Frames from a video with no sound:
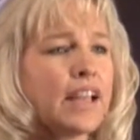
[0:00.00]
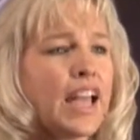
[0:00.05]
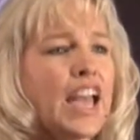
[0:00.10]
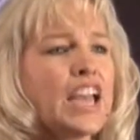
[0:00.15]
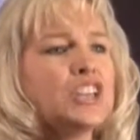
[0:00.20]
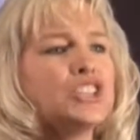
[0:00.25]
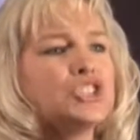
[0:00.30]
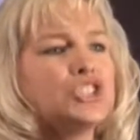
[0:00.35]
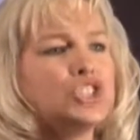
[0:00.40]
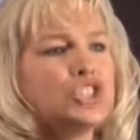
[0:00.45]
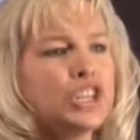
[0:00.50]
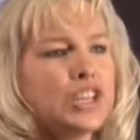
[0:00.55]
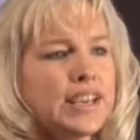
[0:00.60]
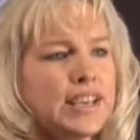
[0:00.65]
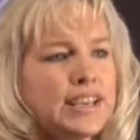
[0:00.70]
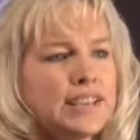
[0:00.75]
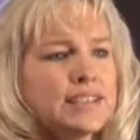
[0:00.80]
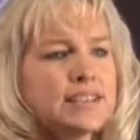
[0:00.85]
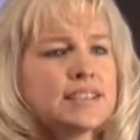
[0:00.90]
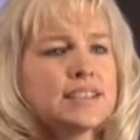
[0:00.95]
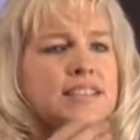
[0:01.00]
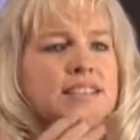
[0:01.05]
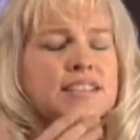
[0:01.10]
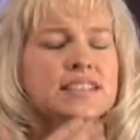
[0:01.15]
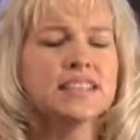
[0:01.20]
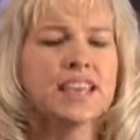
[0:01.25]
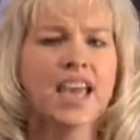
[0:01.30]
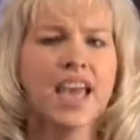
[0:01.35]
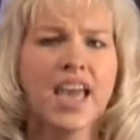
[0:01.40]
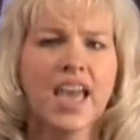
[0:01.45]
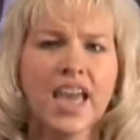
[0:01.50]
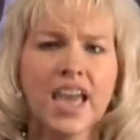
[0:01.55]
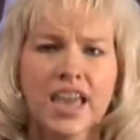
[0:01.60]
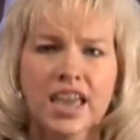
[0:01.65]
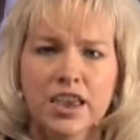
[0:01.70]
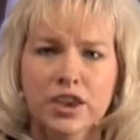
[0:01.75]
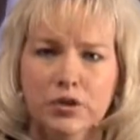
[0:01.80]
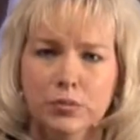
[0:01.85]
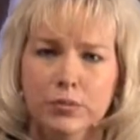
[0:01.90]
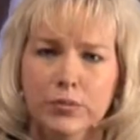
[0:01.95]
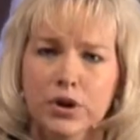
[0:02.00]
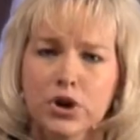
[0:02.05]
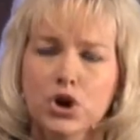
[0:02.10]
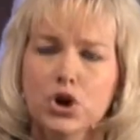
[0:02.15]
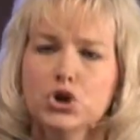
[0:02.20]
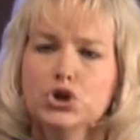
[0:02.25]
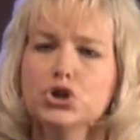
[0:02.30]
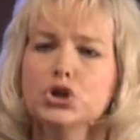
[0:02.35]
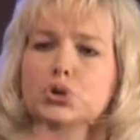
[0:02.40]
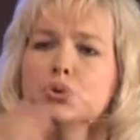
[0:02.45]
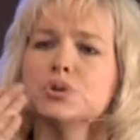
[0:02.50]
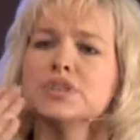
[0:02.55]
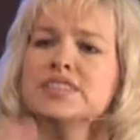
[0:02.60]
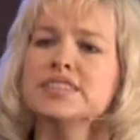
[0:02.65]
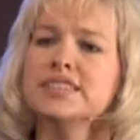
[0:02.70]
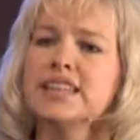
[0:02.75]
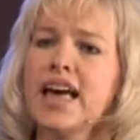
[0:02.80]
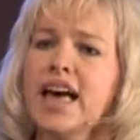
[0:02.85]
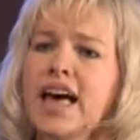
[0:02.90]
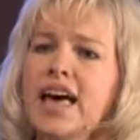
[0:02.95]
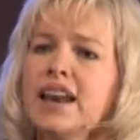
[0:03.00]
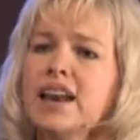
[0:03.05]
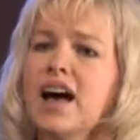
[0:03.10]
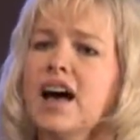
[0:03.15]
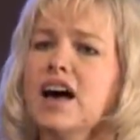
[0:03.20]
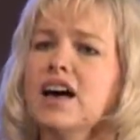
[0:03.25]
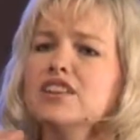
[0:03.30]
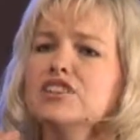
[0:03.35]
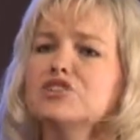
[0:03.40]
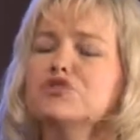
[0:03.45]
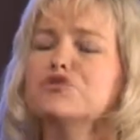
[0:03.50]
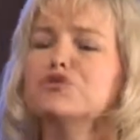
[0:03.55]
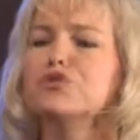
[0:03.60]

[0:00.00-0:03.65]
And Jesus came to set us